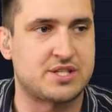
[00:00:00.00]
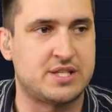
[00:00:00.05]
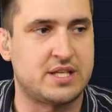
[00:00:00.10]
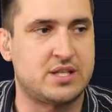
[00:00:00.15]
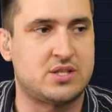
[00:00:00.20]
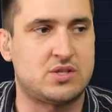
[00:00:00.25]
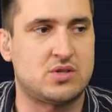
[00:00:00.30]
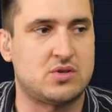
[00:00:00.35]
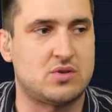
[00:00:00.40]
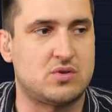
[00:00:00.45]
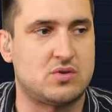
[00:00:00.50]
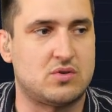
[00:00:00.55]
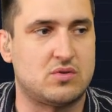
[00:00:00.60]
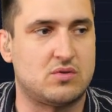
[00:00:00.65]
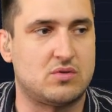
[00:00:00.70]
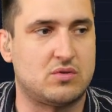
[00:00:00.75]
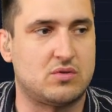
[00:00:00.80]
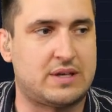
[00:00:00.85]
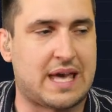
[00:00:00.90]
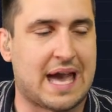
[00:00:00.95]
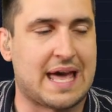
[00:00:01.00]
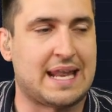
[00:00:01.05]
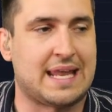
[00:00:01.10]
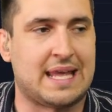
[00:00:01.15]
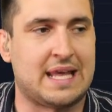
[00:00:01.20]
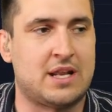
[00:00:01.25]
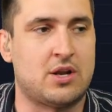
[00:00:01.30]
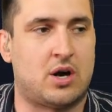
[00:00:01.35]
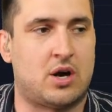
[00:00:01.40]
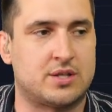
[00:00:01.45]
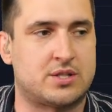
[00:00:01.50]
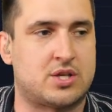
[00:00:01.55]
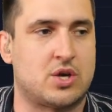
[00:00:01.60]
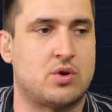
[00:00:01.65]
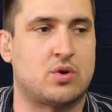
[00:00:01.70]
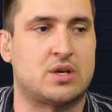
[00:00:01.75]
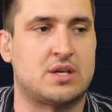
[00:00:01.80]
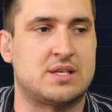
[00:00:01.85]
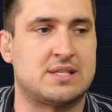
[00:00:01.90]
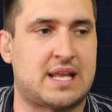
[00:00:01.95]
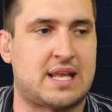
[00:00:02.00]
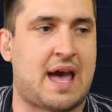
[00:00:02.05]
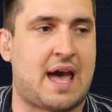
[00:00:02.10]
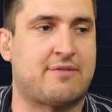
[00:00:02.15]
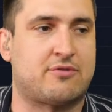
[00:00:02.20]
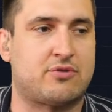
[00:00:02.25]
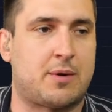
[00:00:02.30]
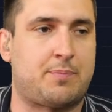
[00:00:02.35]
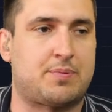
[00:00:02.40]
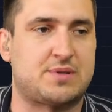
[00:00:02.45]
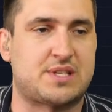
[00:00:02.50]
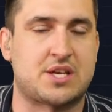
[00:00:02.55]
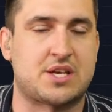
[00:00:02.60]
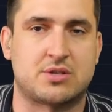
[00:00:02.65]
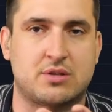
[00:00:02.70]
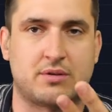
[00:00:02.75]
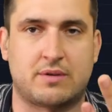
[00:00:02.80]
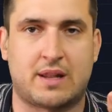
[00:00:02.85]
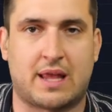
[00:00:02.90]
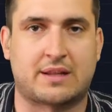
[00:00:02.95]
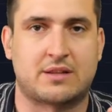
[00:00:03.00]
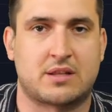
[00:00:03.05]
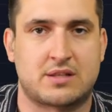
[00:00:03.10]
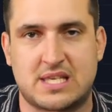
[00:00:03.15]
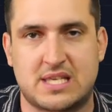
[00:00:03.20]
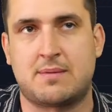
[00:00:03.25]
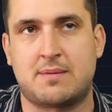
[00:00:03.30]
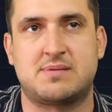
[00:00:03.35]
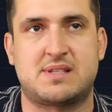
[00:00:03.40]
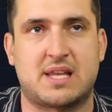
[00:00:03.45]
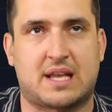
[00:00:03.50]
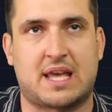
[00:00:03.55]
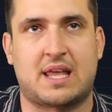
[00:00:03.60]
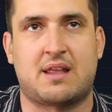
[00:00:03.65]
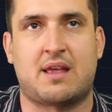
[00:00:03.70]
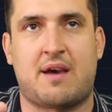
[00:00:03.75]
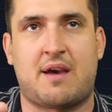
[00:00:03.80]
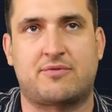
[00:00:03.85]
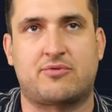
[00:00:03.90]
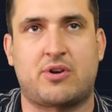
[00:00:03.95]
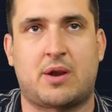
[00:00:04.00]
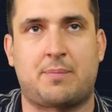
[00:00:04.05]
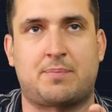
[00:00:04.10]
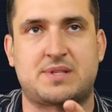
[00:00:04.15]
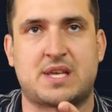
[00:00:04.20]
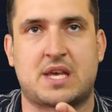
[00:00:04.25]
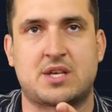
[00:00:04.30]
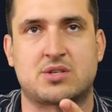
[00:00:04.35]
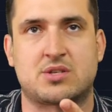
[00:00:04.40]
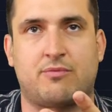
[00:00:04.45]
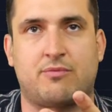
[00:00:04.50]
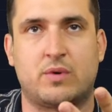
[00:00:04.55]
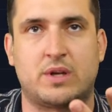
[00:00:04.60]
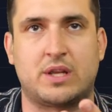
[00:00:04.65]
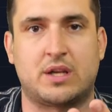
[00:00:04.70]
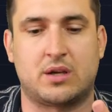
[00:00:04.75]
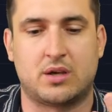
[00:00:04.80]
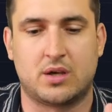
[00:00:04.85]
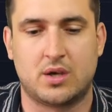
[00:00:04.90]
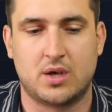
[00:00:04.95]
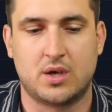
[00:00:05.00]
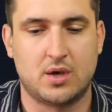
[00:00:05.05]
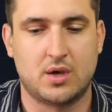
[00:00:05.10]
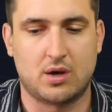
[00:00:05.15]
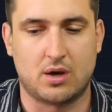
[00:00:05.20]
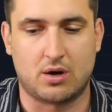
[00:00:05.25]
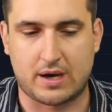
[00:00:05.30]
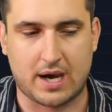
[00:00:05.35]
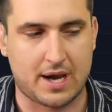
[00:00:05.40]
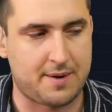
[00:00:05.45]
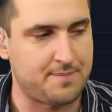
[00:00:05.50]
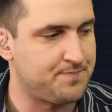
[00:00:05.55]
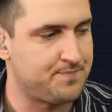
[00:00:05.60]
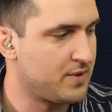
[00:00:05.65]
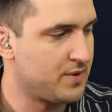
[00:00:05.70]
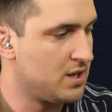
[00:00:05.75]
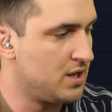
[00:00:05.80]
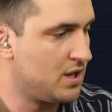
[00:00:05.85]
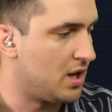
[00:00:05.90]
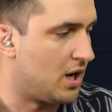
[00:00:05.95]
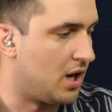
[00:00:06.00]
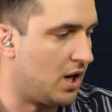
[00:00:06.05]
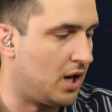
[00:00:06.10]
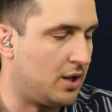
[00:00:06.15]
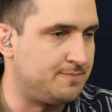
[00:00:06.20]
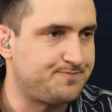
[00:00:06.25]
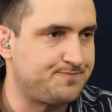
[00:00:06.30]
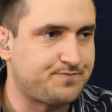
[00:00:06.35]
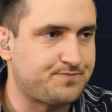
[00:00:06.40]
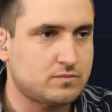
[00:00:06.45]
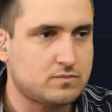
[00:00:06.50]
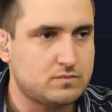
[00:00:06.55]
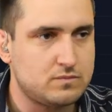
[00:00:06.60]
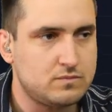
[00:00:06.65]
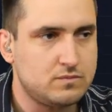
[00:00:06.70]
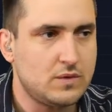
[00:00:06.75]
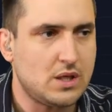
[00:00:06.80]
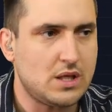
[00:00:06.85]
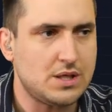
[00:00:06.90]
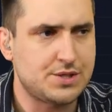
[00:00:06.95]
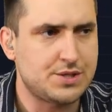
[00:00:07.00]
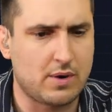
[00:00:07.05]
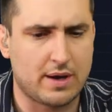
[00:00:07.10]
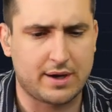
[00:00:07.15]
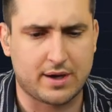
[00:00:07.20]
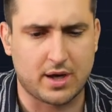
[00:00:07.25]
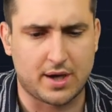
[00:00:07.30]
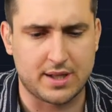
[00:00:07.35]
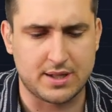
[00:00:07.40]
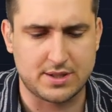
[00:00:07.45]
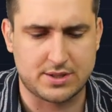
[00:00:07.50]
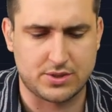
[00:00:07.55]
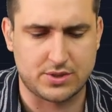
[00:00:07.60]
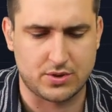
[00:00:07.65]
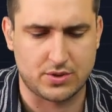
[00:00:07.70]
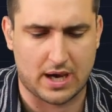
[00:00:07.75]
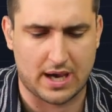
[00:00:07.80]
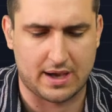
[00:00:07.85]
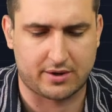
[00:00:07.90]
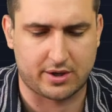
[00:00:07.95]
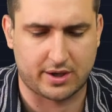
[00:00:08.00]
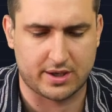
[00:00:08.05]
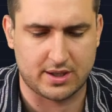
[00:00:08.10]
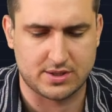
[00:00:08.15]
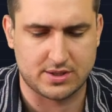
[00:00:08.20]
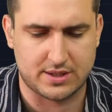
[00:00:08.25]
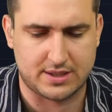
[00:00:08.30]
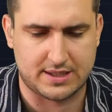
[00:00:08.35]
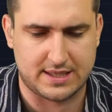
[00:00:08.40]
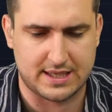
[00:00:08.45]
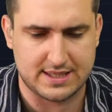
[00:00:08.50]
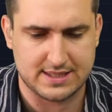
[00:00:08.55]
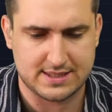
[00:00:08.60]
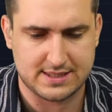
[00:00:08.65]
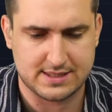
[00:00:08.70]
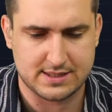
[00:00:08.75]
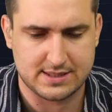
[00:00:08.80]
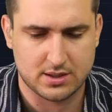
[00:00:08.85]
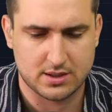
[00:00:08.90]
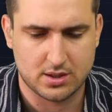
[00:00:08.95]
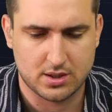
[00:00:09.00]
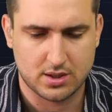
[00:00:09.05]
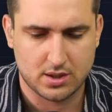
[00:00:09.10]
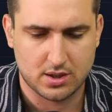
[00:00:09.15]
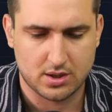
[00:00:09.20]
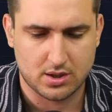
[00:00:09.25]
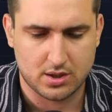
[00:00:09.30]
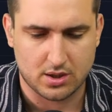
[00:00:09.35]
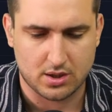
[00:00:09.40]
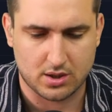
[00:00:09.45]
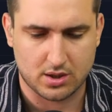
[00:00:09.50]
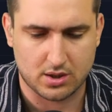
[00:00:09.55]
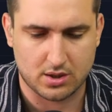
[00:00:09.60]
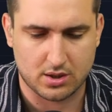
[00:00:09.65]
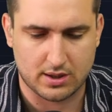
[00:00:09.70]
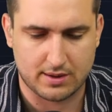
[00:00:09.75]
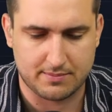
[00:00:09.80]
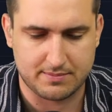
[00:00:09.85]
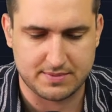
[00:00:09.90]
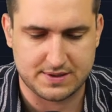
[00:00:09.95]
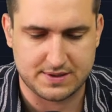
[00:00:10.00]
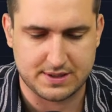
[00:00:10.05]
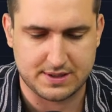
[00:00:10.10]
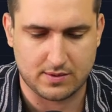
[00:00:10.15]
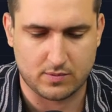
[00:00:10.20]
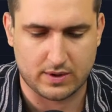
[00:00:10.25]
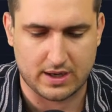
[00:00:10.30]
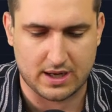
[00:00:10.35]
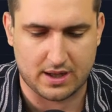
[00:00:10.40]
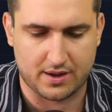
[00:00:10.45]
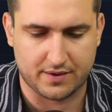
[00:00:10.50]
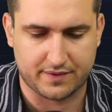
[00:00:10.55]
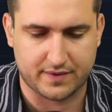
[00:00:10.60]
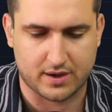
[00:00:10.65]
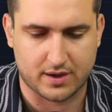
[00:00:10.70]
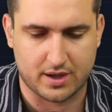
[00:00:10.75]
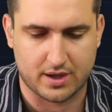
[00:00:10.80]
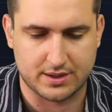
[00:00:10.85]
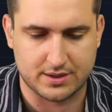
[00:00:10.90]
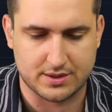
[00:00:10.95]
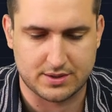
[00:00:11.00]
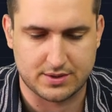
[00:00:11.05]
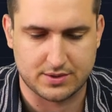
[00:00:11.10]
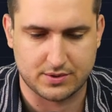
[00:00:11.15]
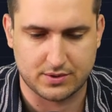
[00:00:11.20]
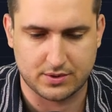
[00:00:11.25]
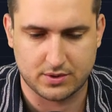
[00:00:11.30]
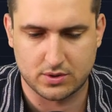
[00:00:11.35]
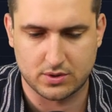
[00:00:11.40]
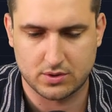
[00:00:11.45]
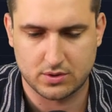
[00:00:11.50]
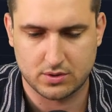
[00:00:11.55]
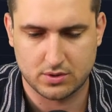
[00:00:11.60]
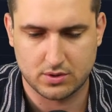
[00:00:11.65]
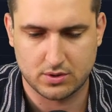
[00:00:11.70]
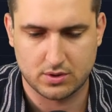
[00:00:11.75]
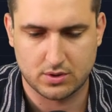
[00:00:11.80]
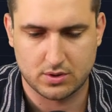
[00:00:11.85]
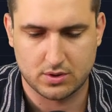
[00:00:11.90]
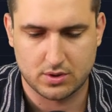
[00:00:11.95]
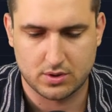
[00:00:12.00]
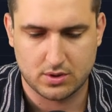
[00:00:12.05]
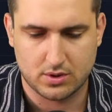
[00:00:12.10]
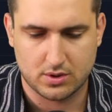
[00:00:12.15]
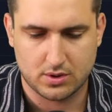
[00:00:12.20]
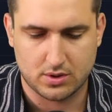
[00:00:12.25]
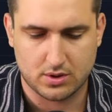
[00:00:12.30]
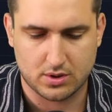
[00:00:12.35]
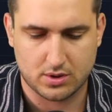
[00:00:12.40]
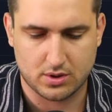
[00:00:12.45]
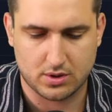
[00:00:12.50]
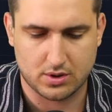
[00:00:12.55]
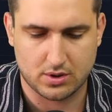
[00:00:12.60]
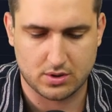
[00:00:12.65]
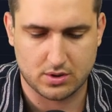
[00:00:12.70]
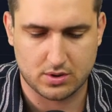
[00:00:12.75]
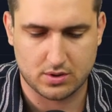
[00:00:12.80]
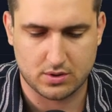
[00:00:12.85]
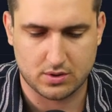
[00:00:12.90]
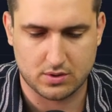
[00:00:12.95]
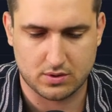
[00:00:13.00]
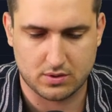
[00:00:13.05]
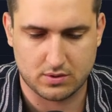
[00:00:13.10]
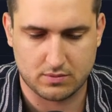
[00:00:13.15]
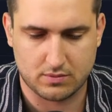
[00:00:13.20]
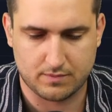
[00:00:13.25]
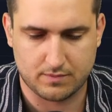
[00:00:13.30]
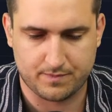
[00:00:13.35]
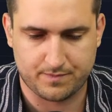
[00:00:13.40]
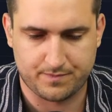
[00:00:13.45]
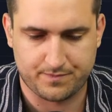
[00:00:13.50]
need to get in on the tokens that have great potential, like the teams that have great potential of winning. Okay. So I got into this. Let me see what else I got into. Let